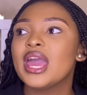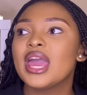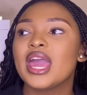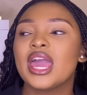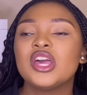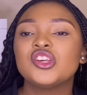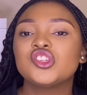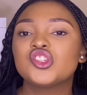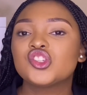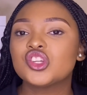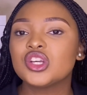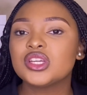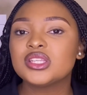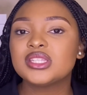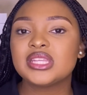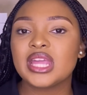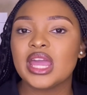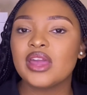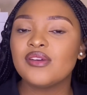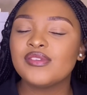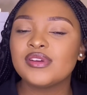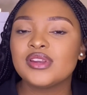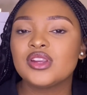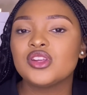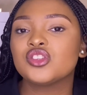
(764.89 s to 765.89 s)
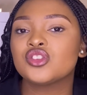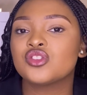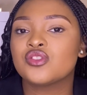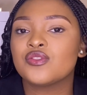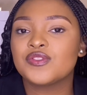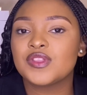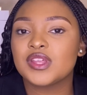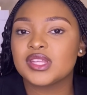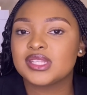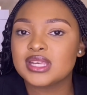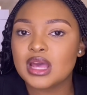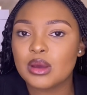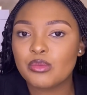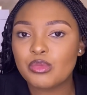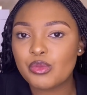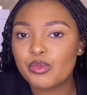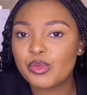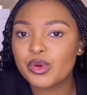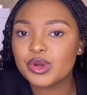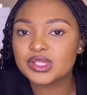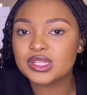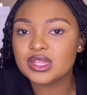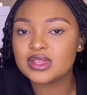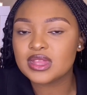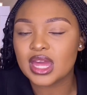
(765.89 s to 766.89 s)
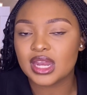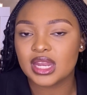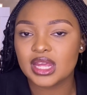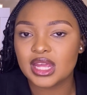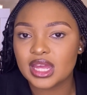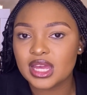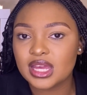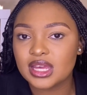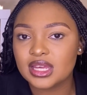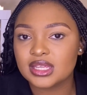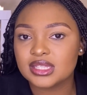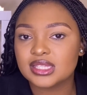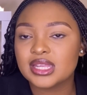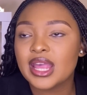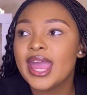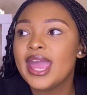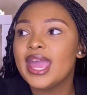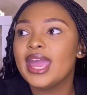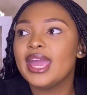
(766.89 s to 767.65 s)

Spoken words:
is just evidence of the type of person that he is.